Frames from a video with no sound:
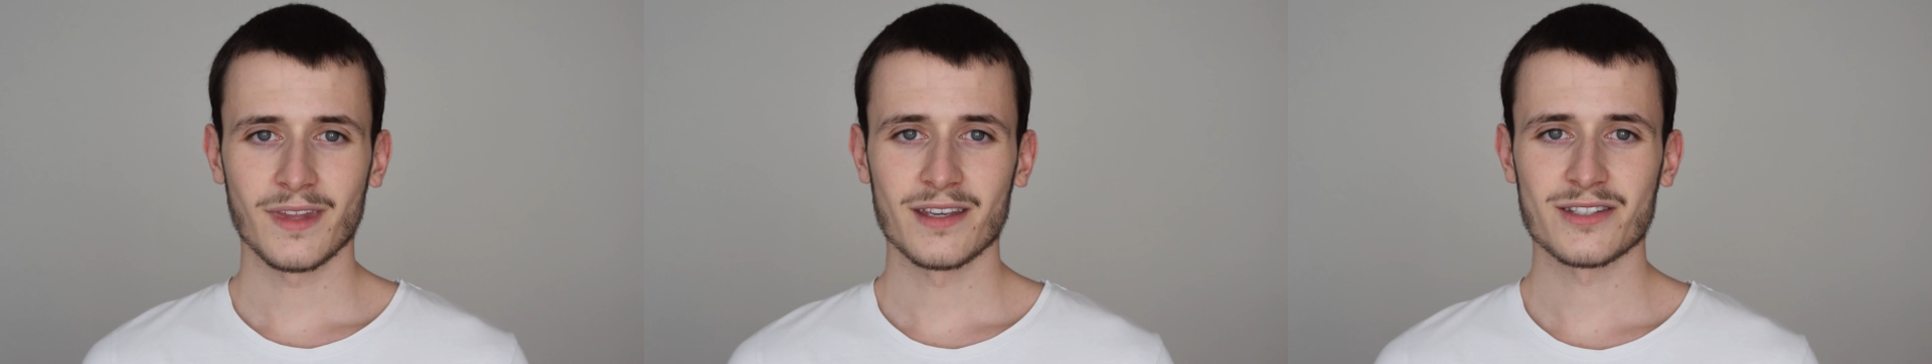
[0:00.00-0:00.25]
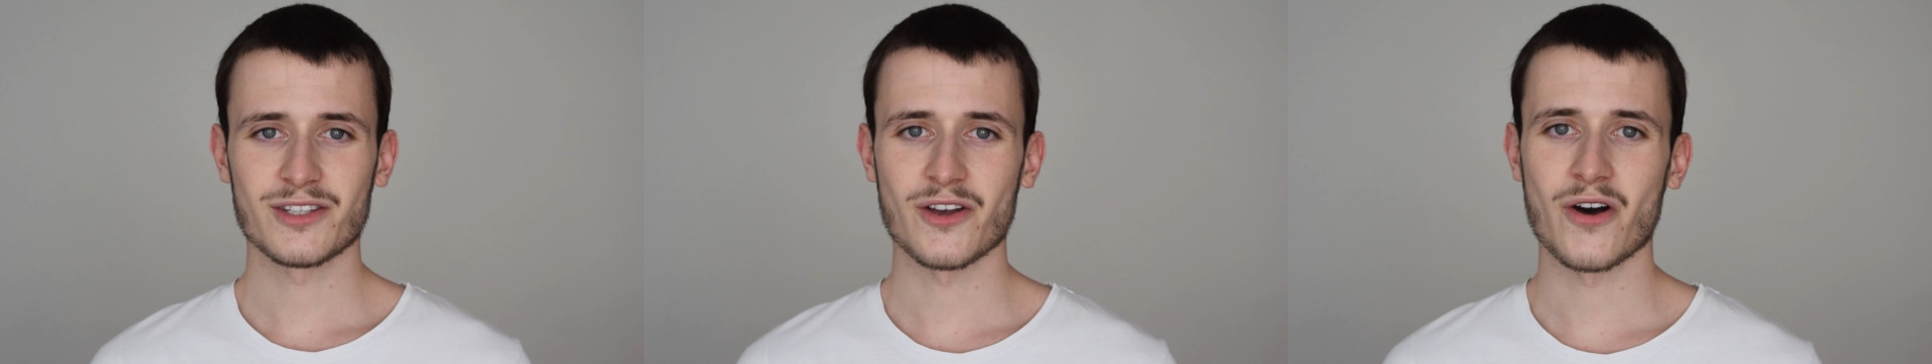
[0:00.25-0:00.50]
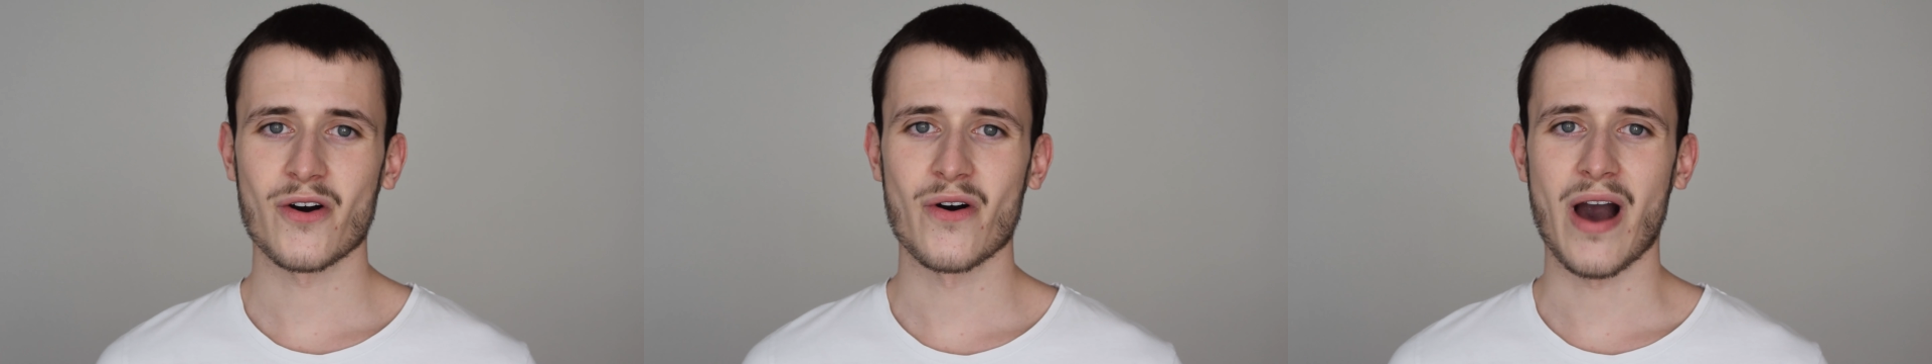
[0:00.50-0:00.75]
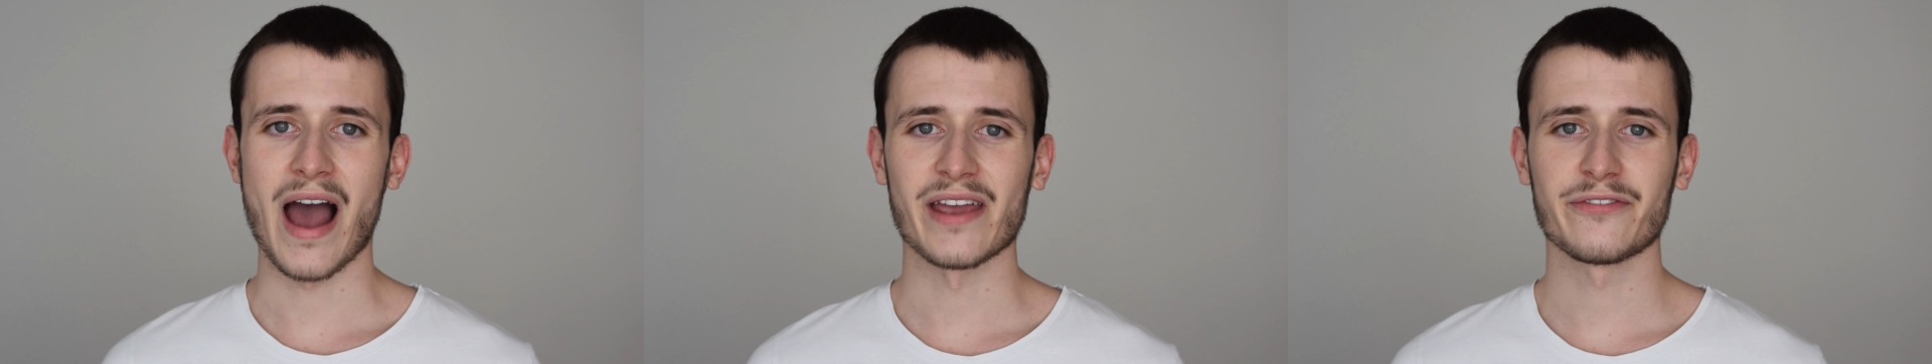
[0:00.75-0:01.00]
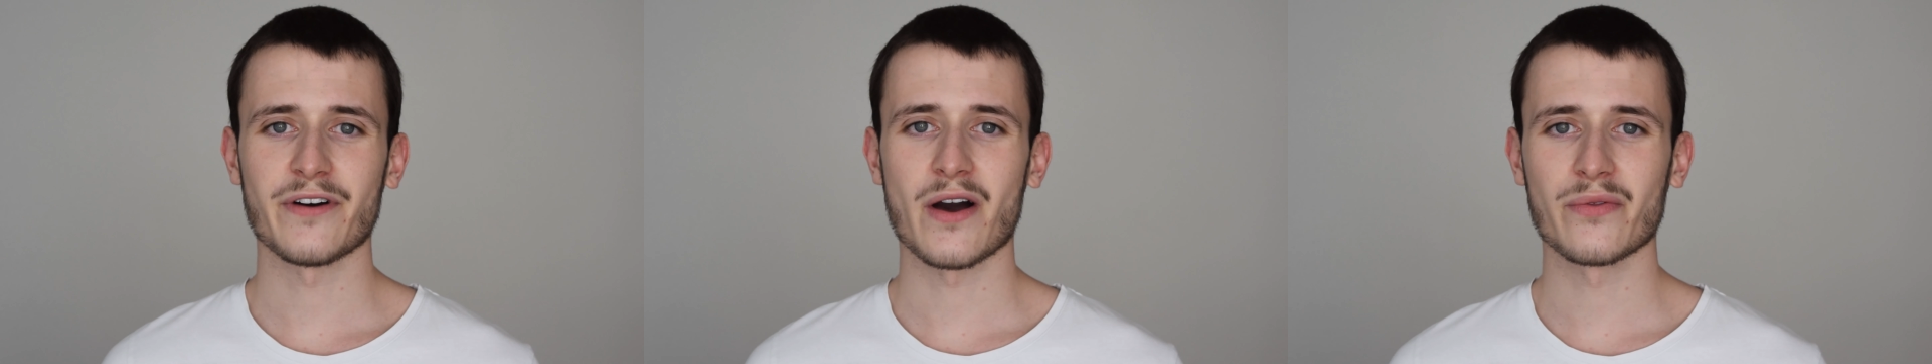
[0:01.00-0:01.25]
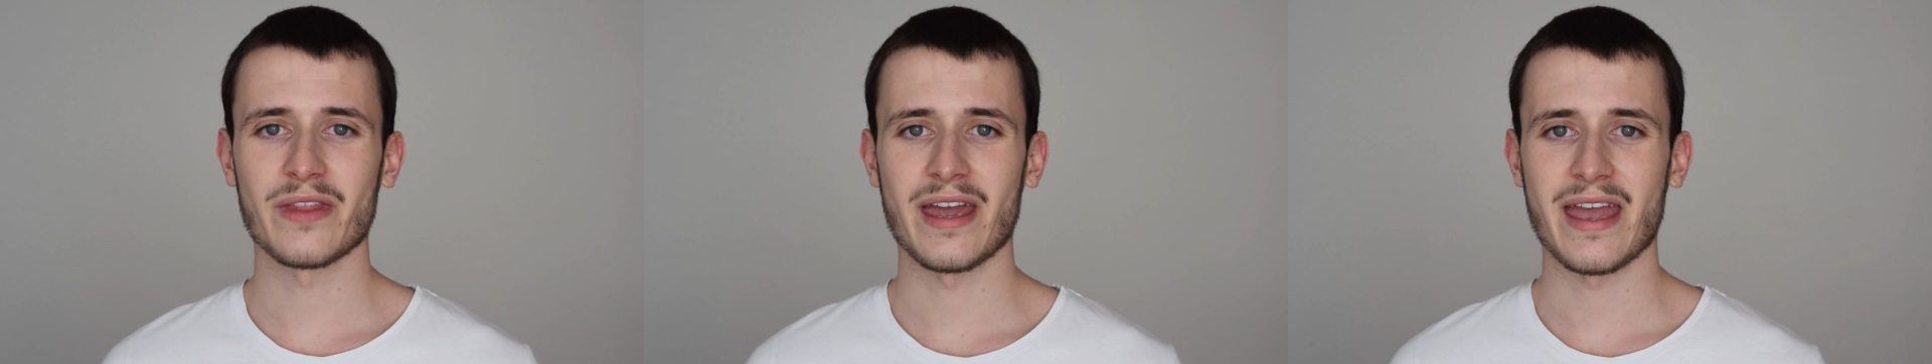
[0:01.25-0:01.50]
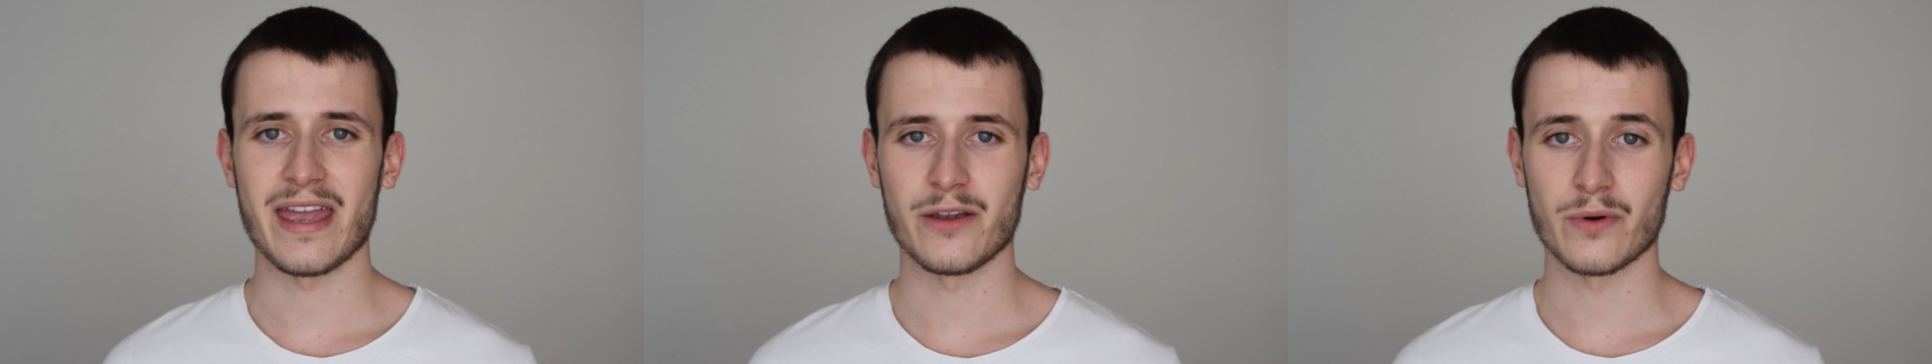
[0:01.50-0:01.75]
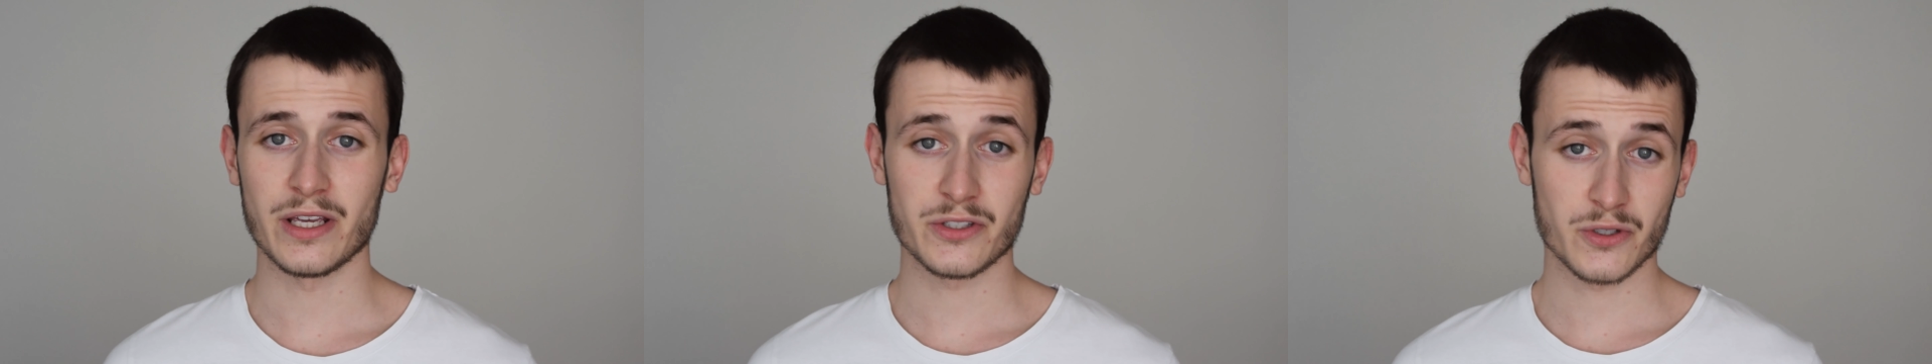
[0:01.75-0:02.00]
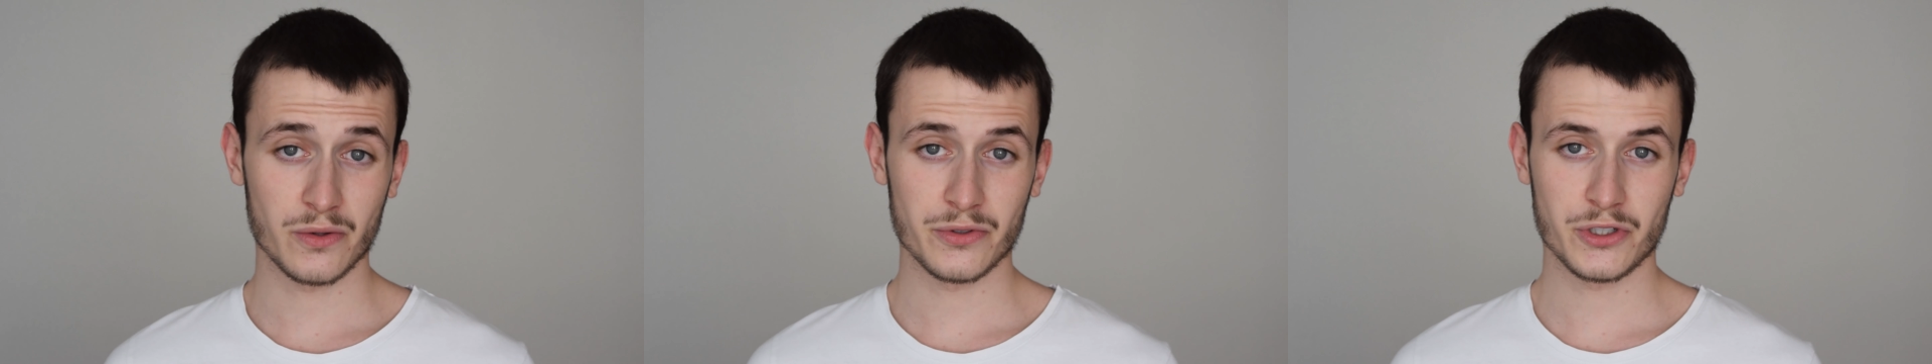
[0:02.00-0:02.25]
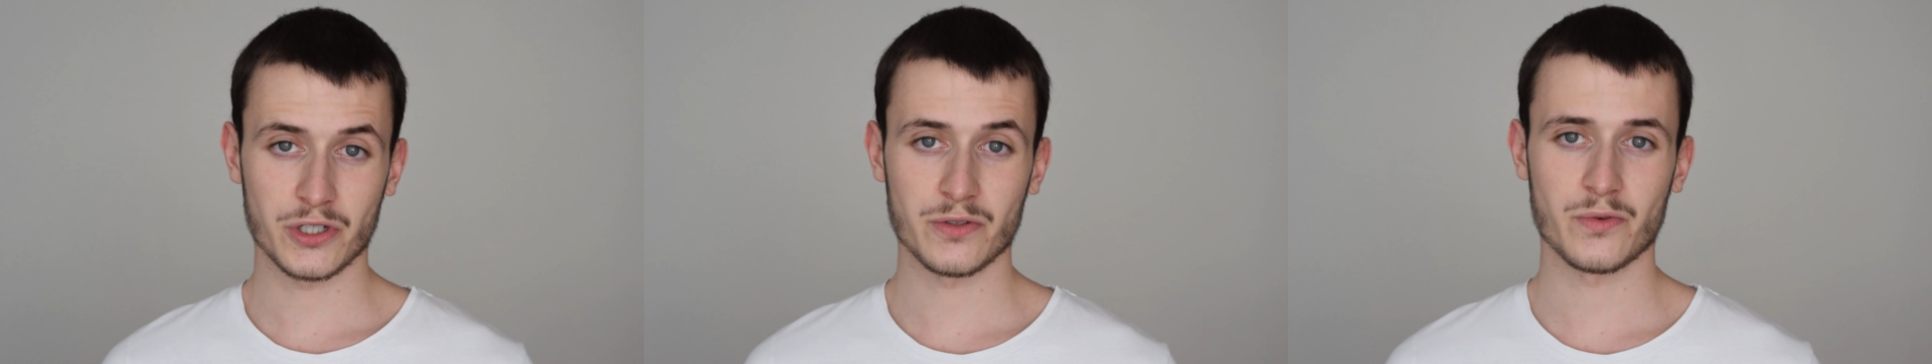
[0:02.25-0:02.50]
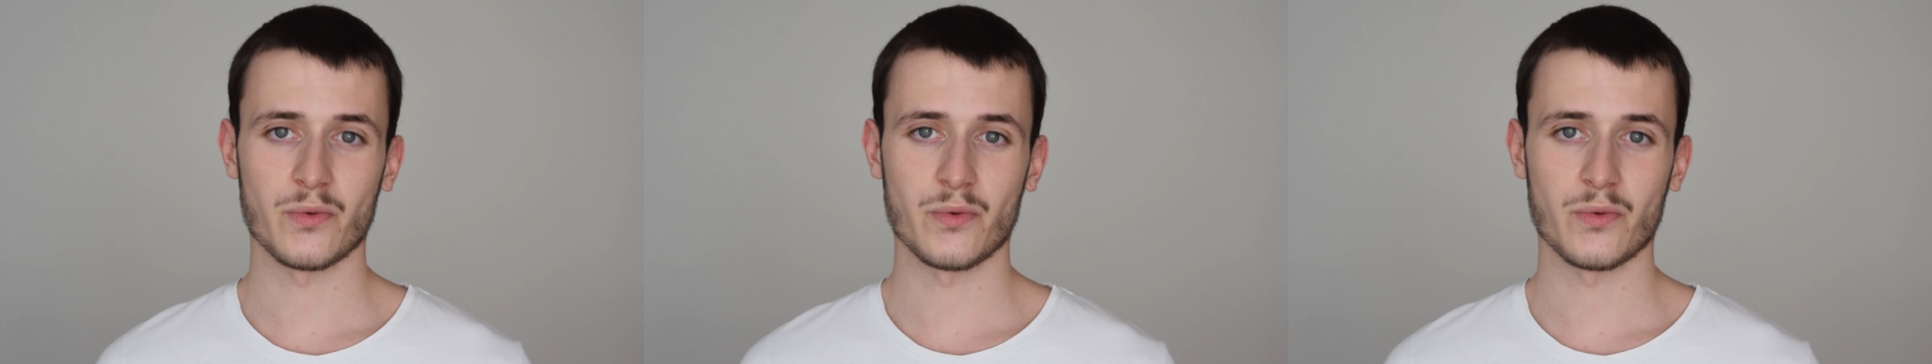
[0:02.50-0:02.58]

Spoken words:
So I found a great solution,